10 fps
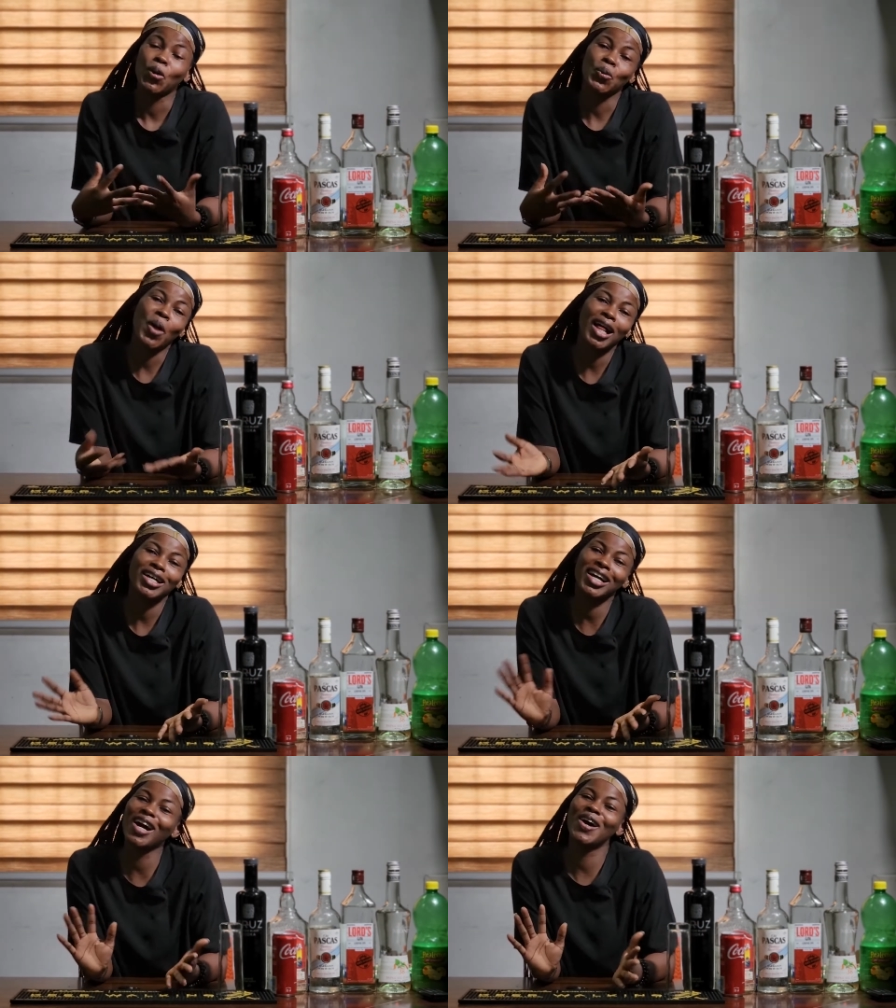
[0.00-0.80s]

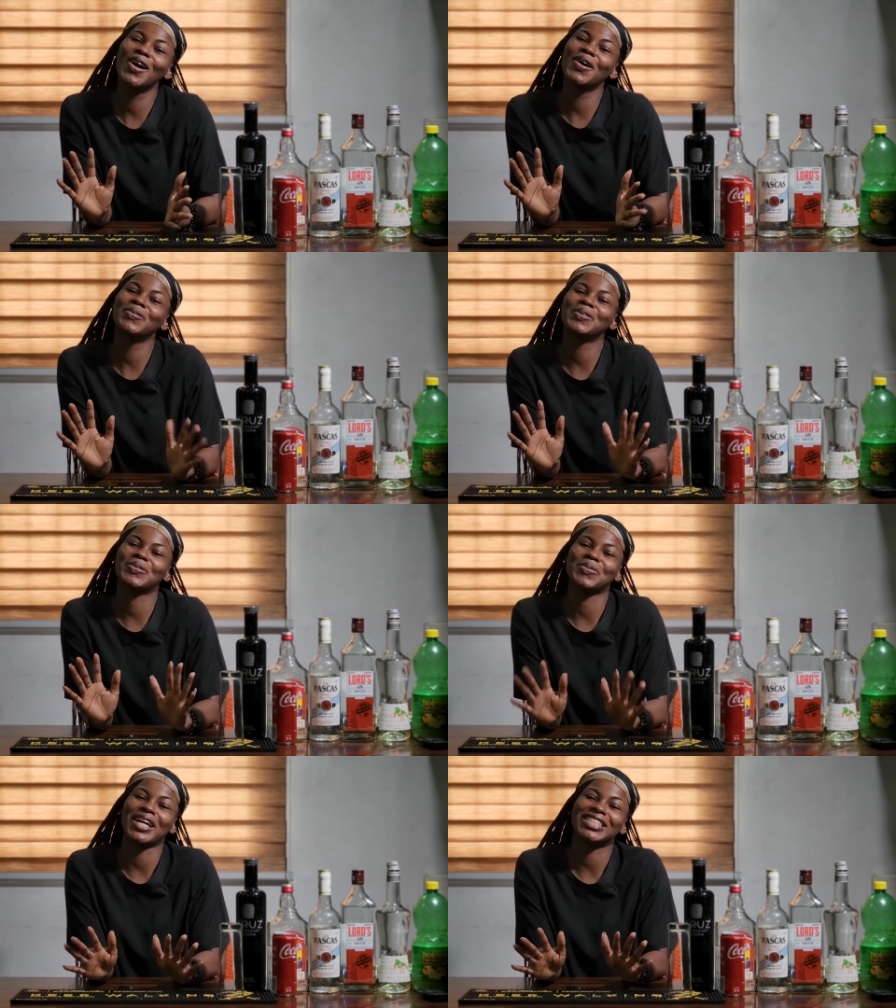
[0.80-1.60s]
welcome
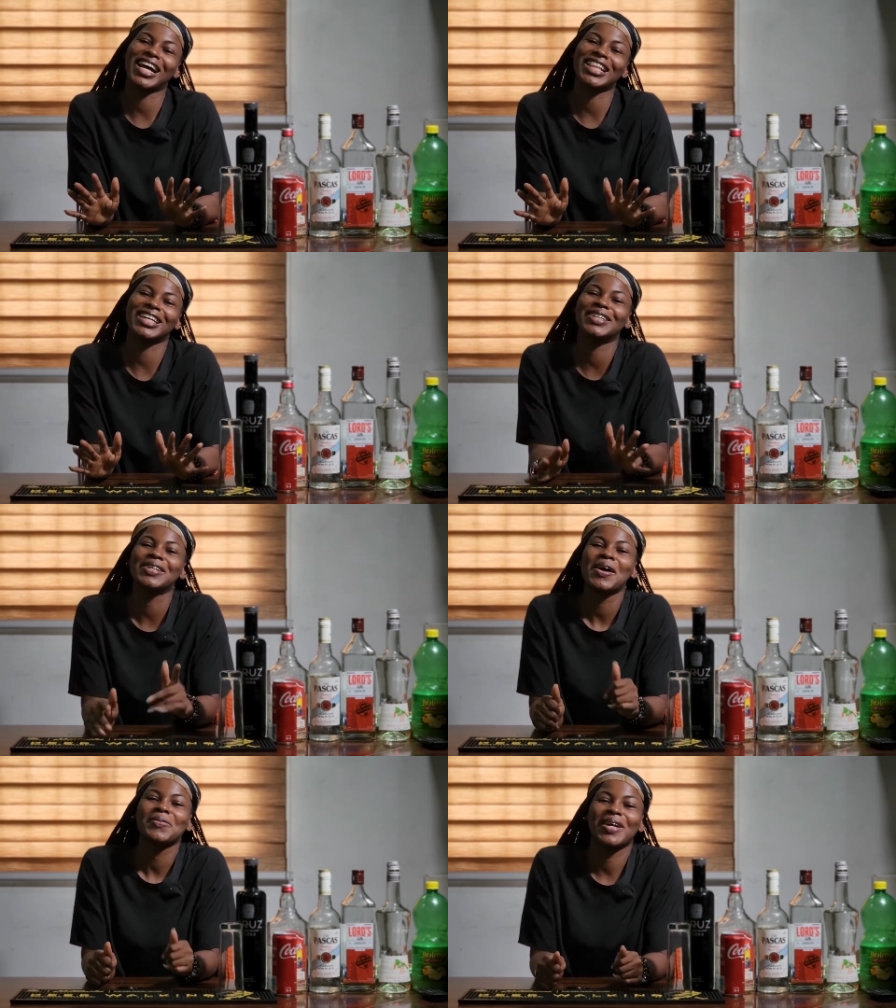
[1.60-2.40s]
to my
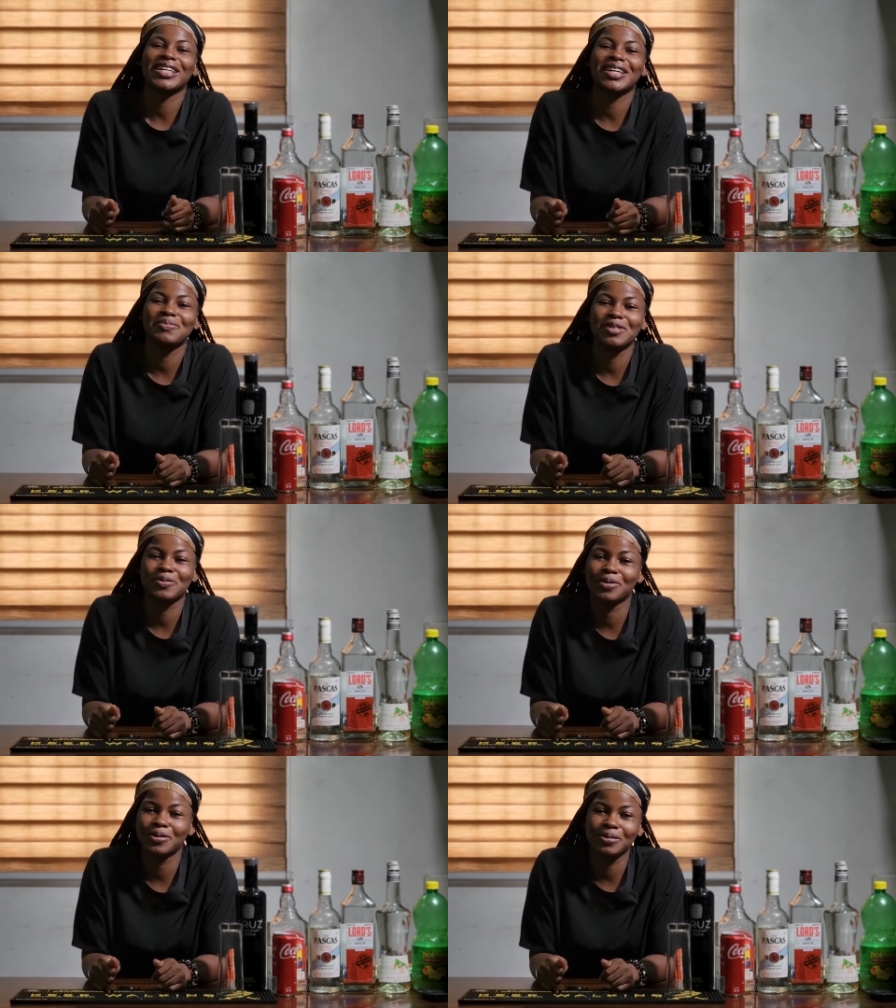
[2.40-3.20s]
channel my name is
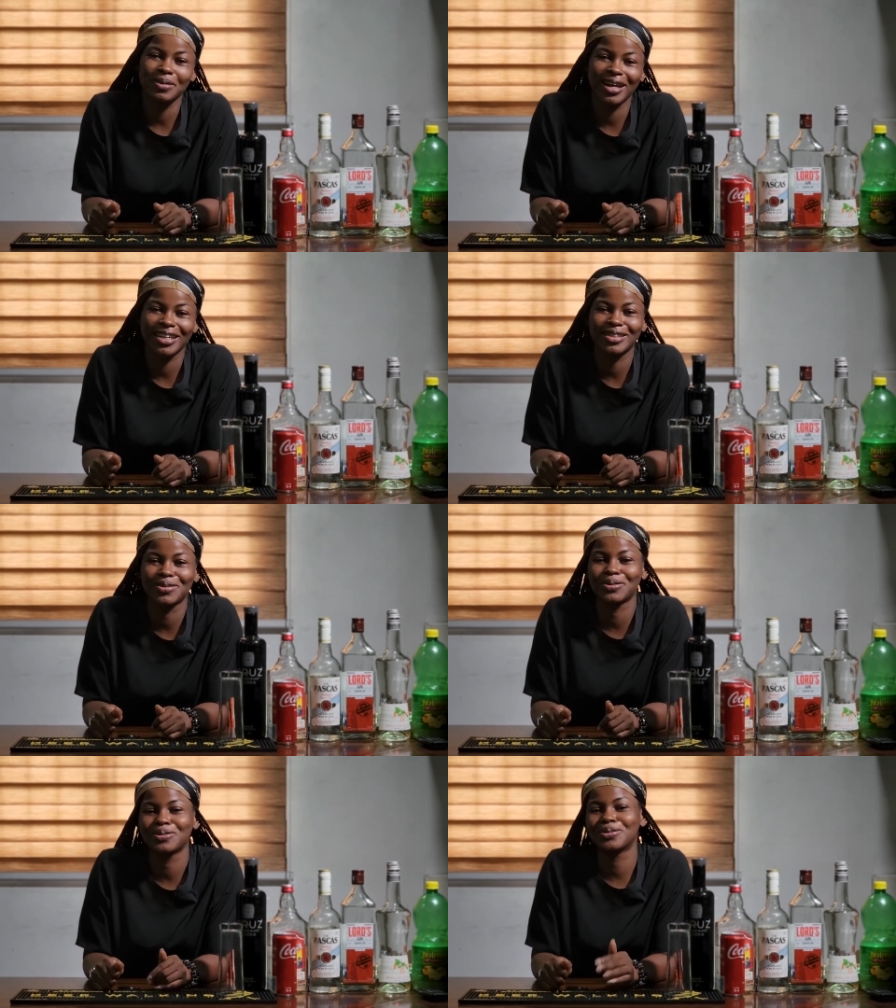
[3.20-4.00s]
modupe
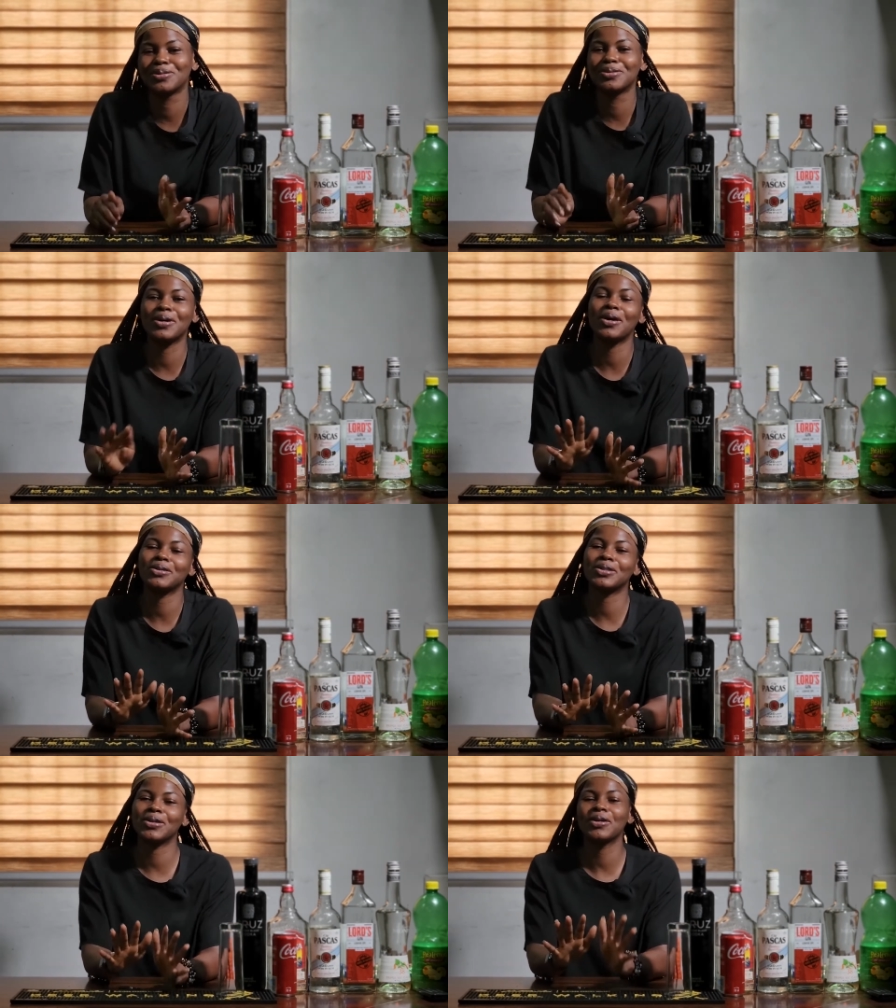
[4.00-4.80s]
idowu
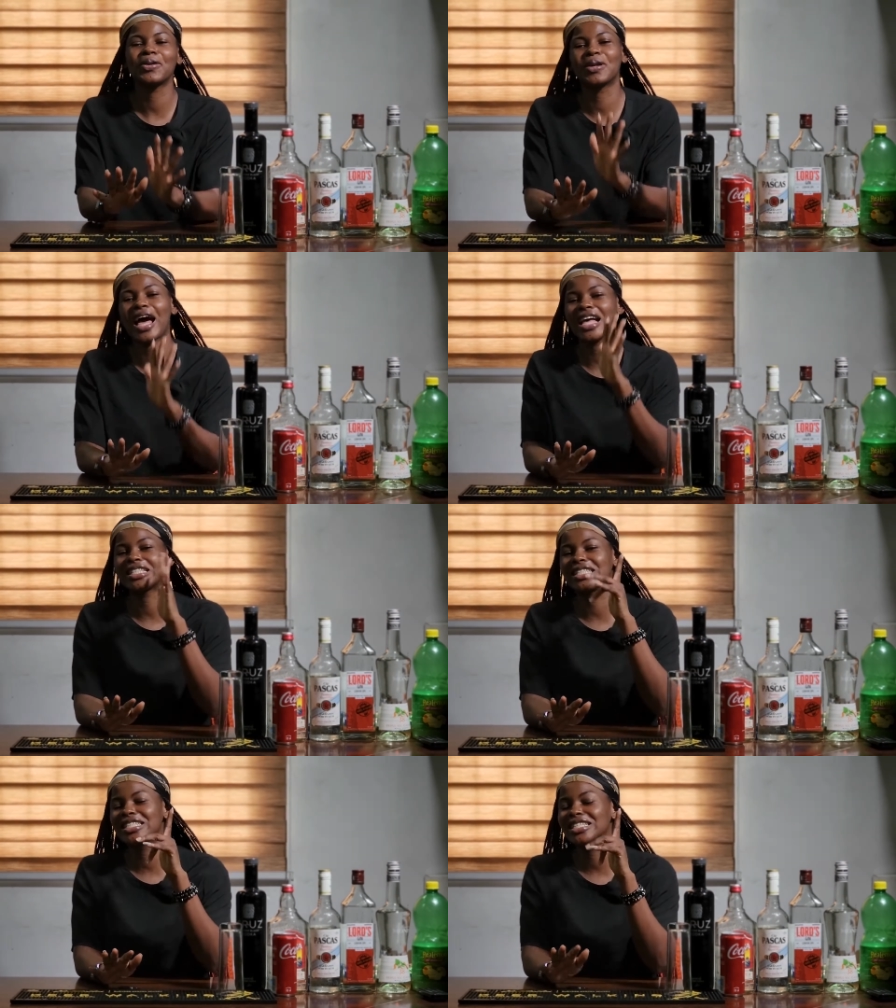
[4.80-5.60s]
also known as
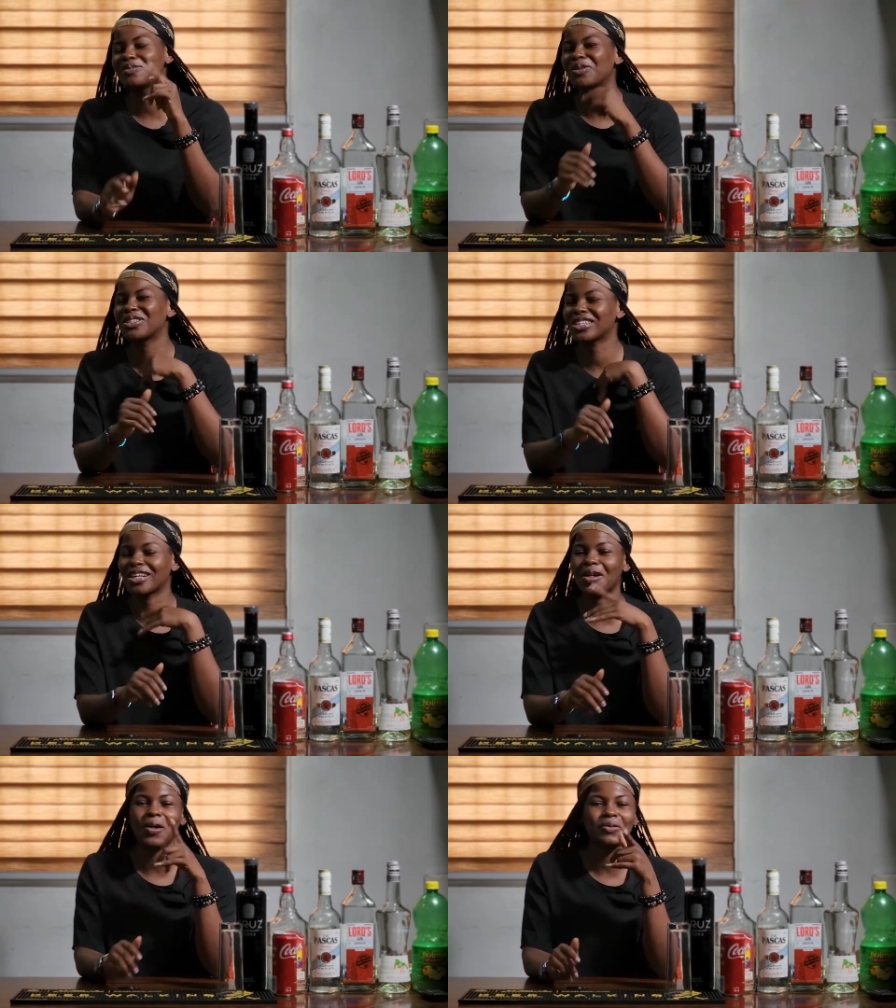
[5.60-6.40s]
this but you
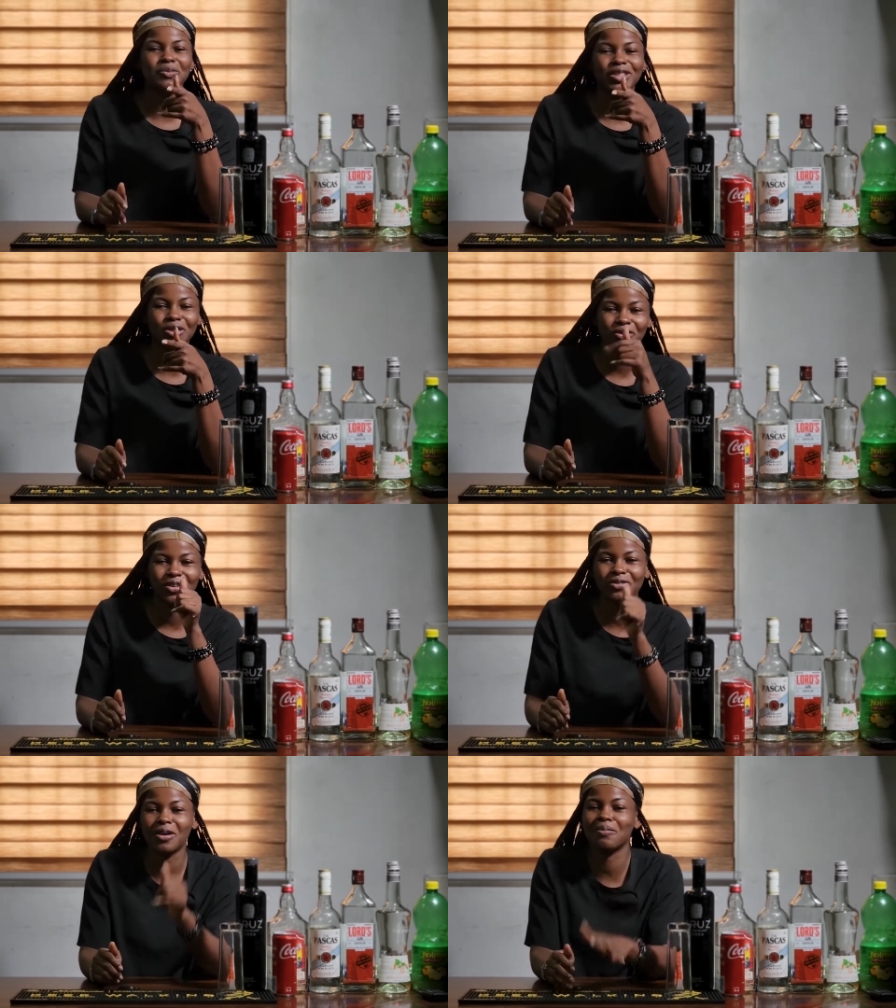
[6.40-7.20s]
can call me your
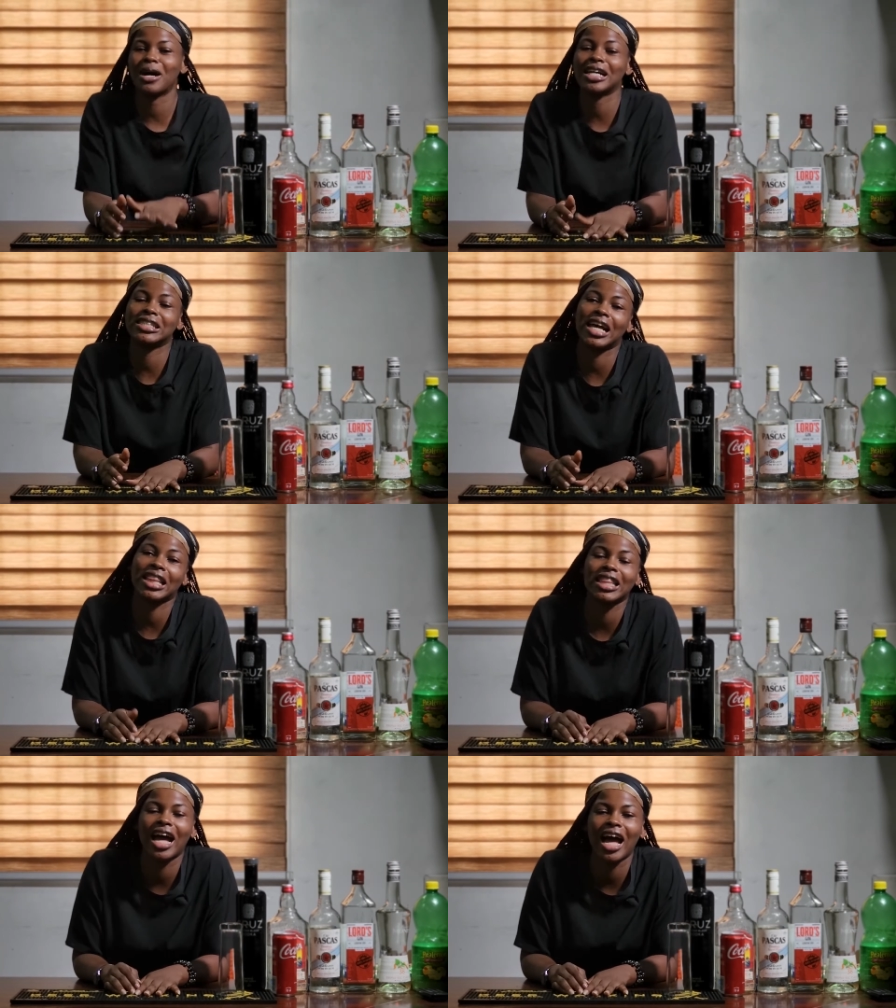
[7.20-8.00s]
favorite
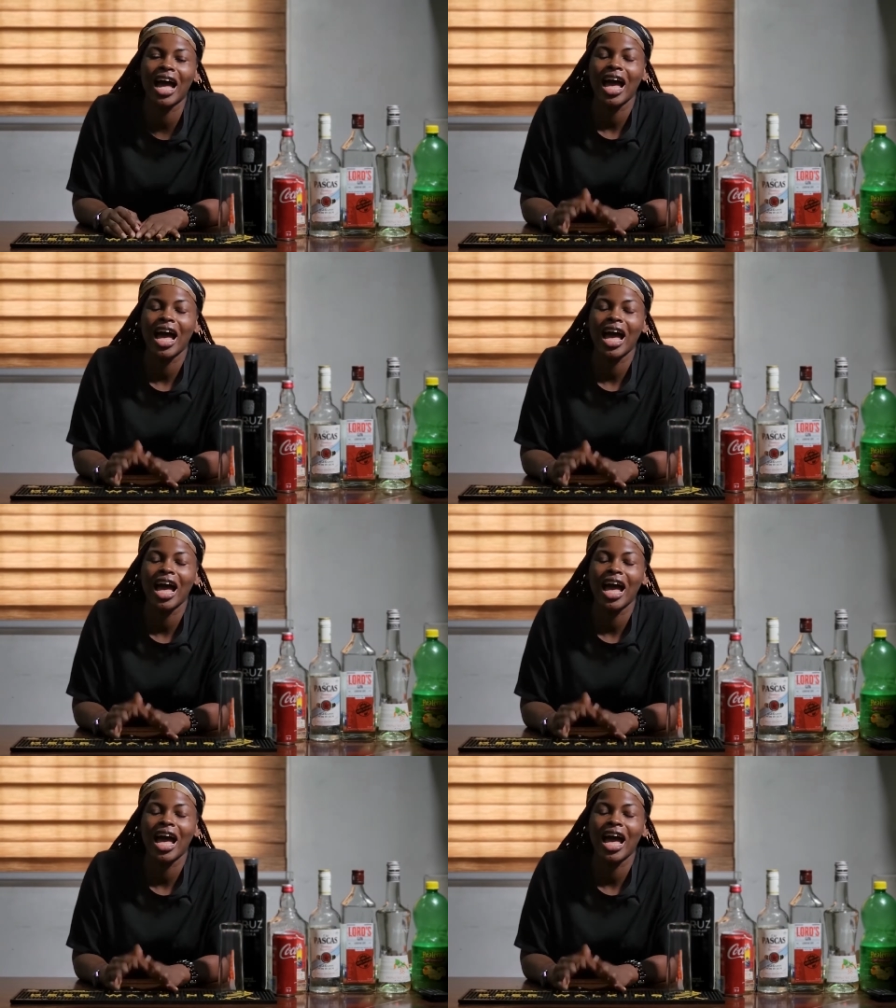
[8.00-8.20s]
bartender